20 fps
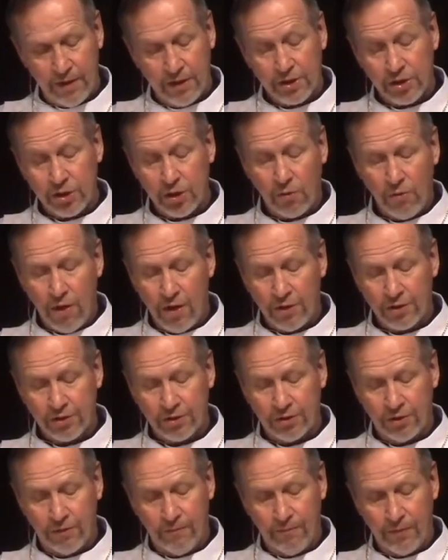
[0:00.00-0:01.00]
So
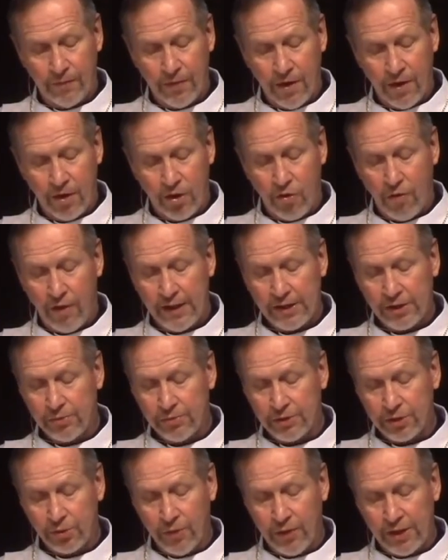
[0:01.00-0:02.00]
also, Christ
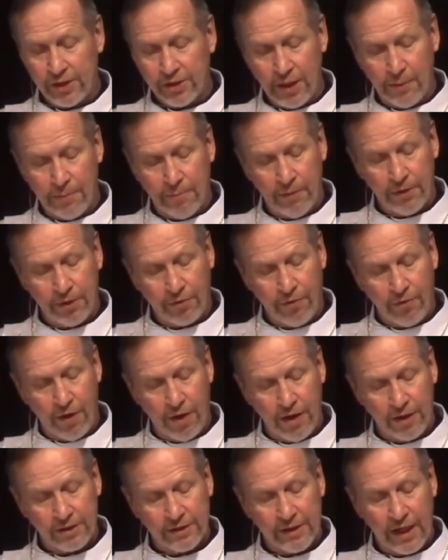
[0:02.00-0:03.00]
was raised up on the
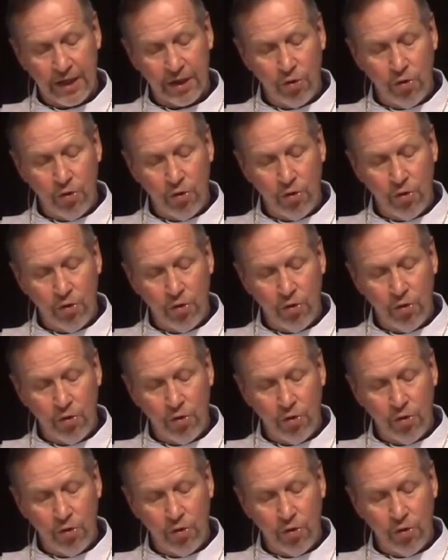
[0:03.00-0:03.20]
cross that